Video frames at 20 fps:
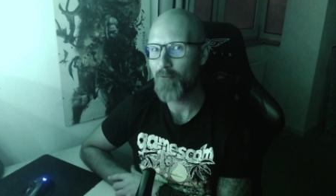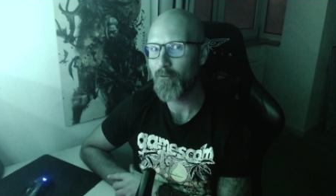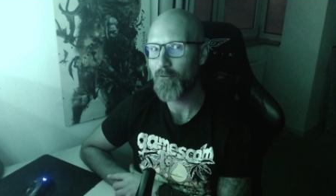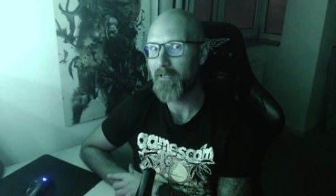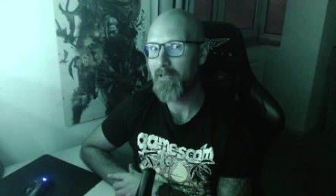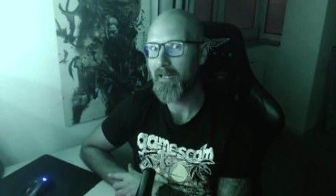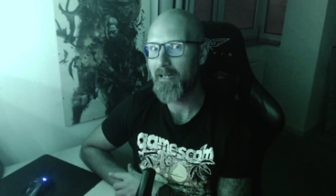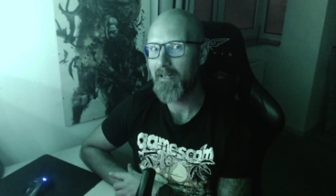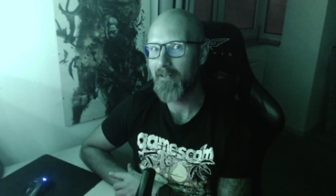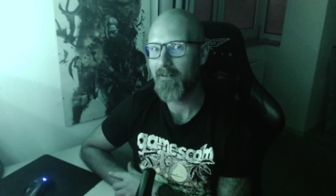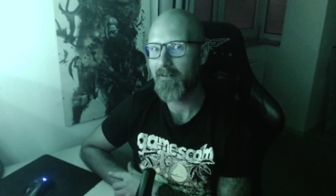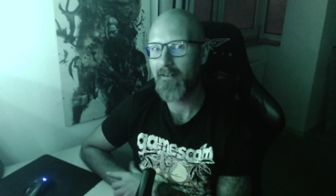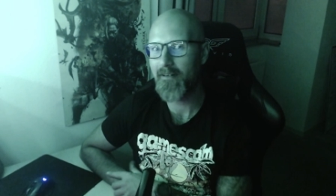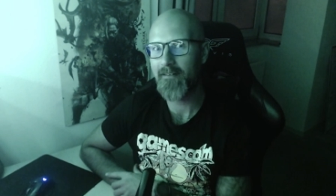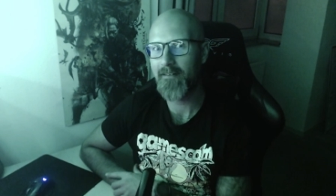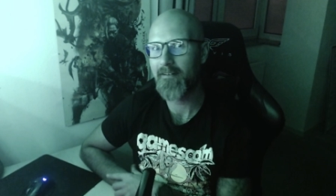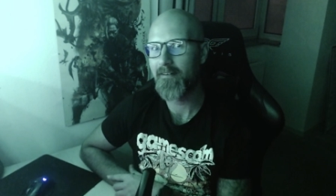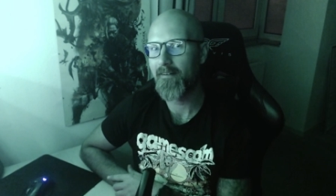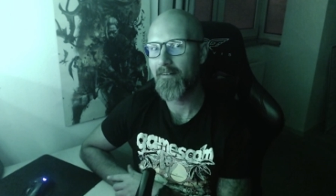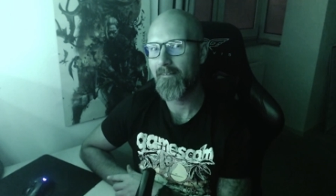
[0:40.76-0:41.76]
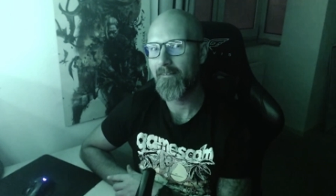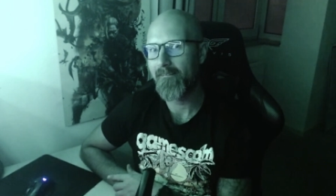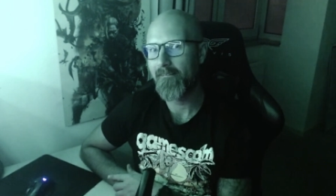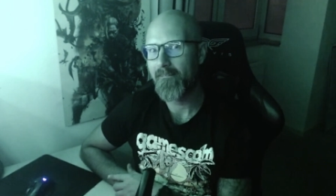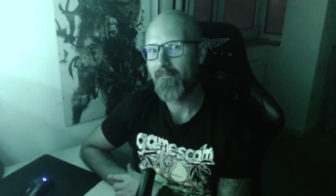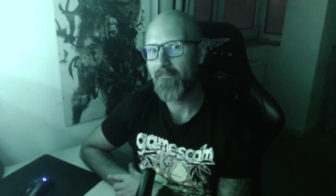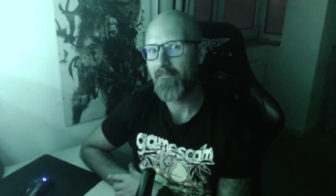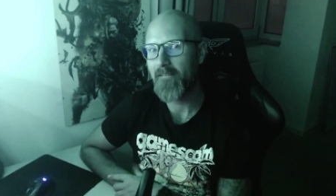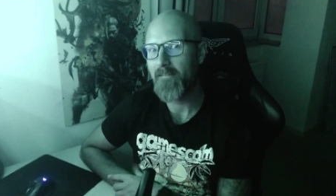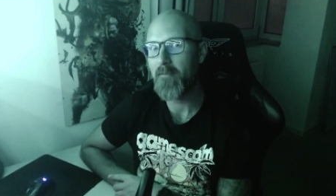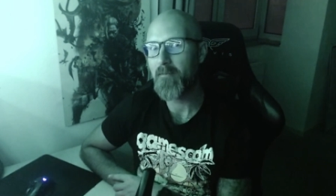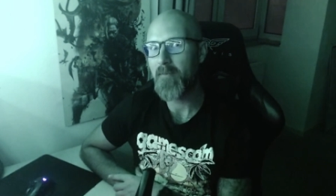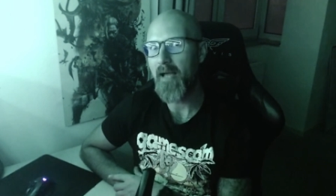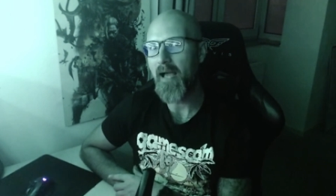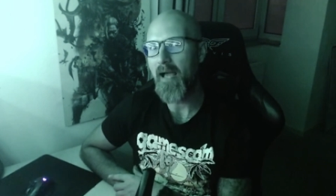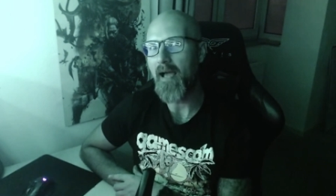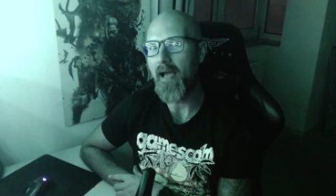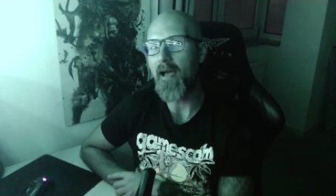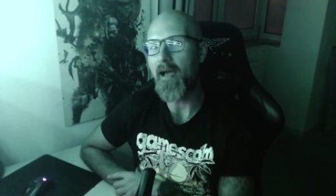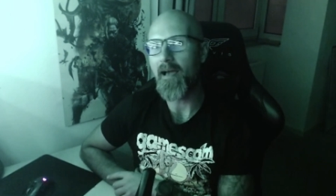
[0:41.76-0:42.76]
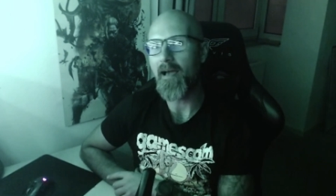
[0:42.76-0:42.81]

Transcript: I uh, feel bad?